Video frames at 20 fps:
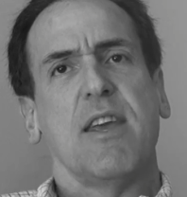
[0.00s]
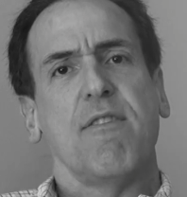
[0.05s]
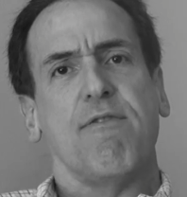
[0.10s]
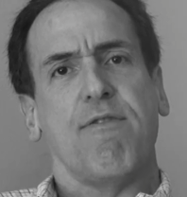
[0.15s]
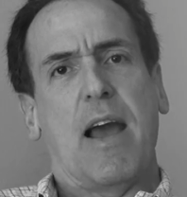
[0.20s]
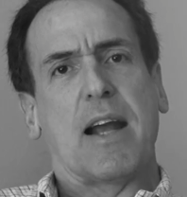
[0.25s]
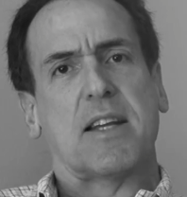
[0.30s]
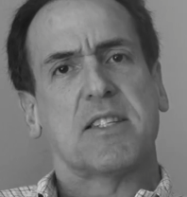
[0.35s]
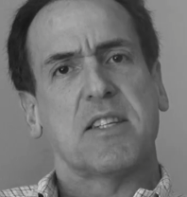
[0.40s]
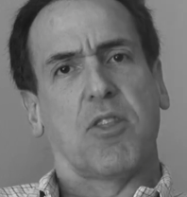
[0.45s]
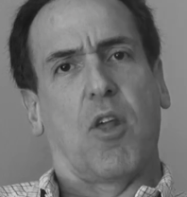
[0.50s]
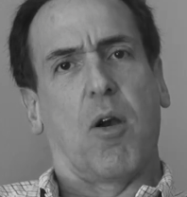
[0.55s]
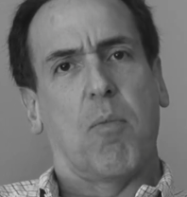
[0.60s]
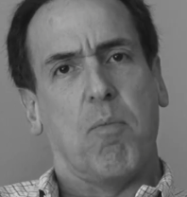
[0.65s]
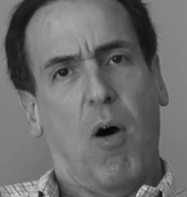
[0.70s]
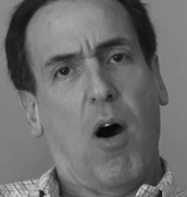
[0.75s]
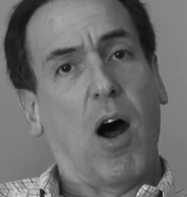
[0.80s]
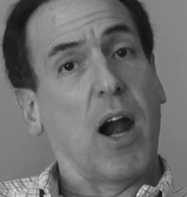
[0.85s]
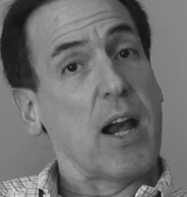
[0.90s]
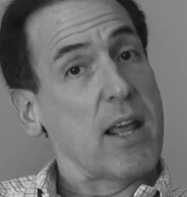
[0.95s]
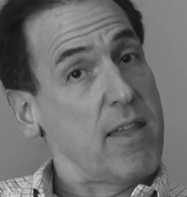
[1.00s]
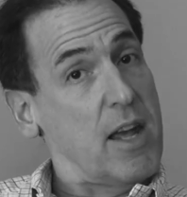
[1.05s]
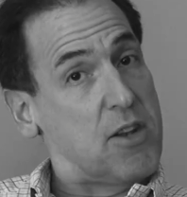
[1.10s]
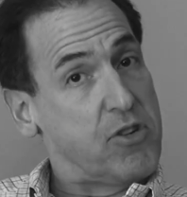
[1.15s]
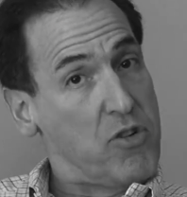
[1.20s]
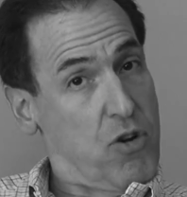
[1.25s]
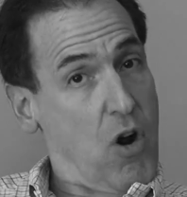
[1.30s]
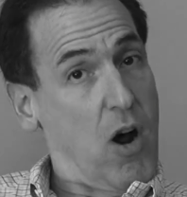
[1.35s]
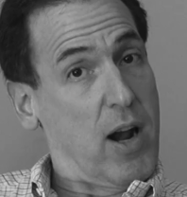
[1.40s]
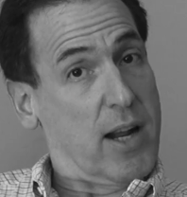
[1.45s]
defects in their body
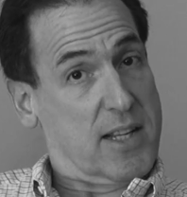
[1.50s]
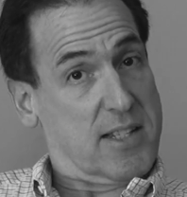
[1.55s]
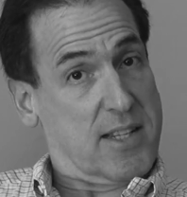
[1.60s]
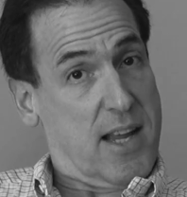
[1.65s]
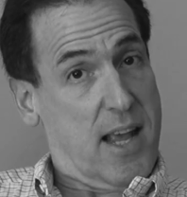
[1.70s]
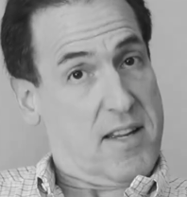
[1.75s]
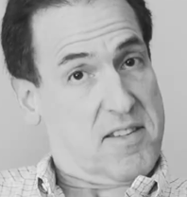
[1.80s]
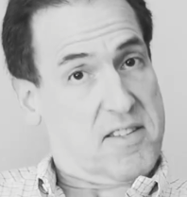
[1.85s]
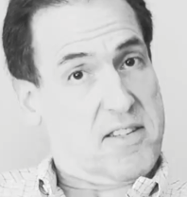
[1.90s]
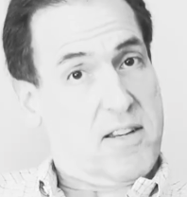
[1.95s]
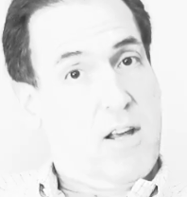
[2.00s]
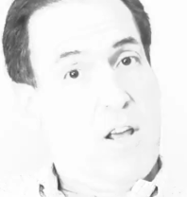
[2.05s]
that do not exist.